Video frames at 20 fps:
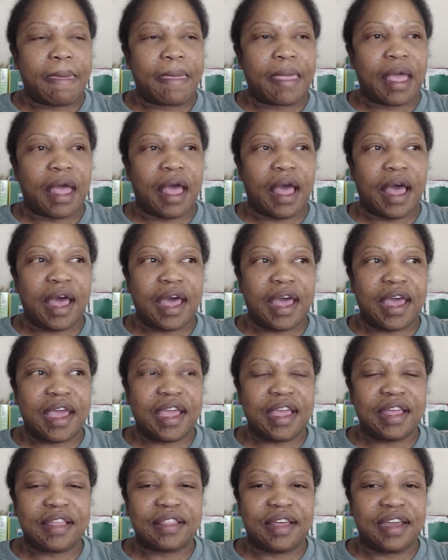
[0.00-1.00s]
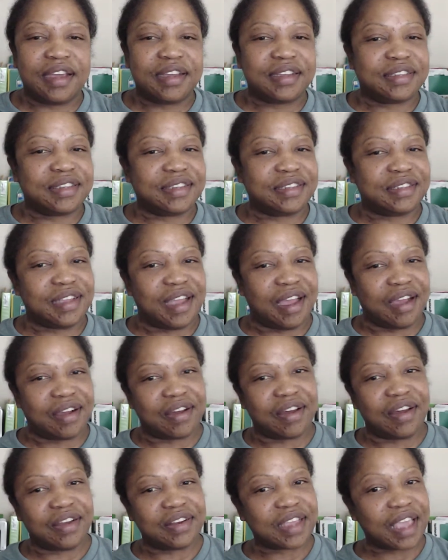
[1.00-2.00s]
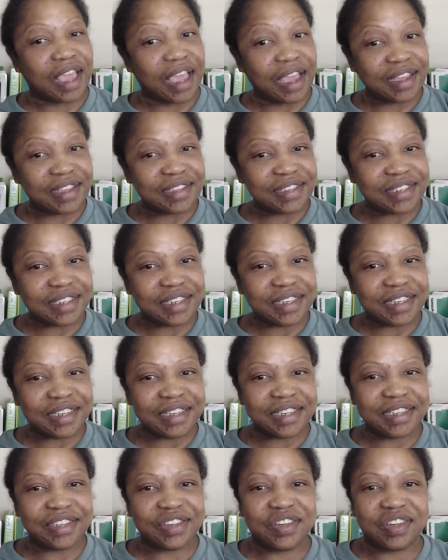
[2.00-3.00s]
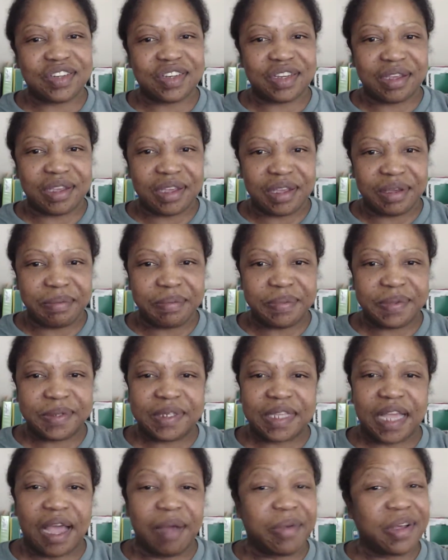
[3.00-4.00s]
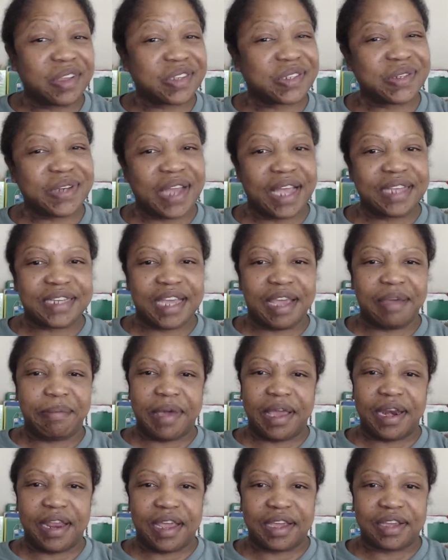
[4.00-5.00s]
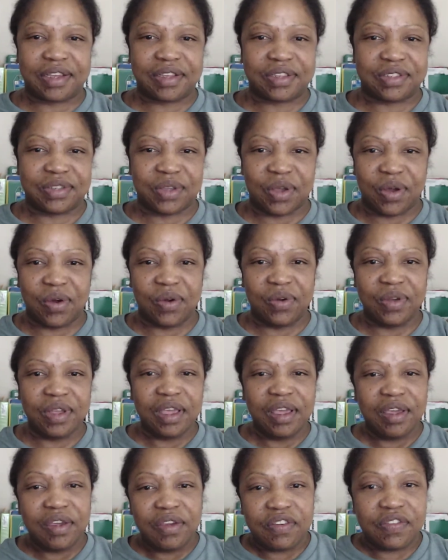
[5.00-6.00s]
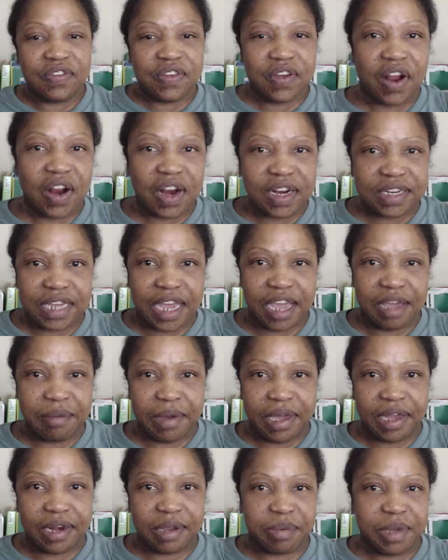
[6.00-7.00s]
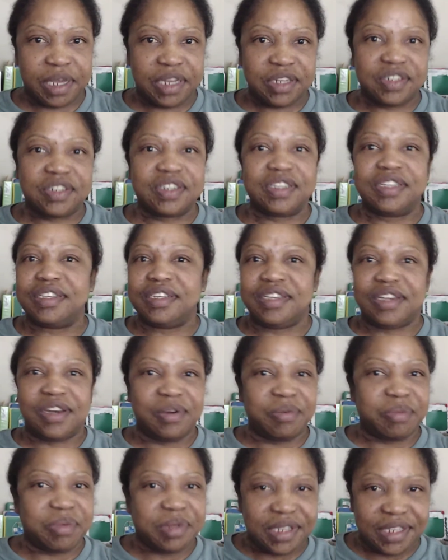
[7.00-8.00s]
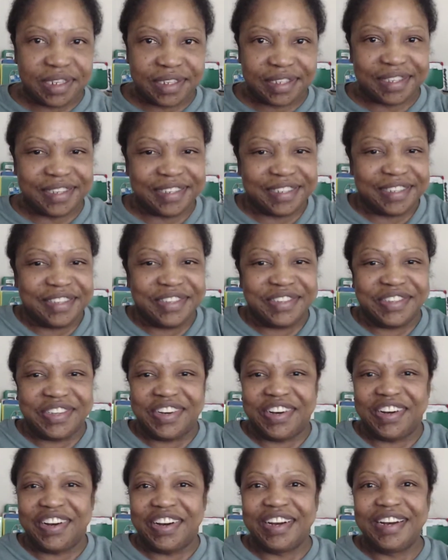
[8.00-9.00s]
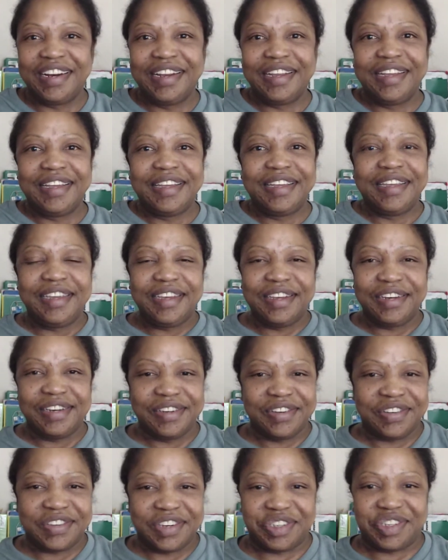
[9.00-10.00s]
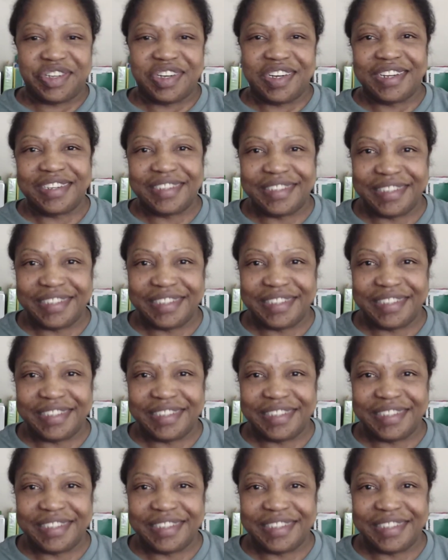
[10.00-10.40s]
I like to snack on candy, chips. I'm also not diabetic, so if you are a diabetic patient, please listen to your nutritionist, the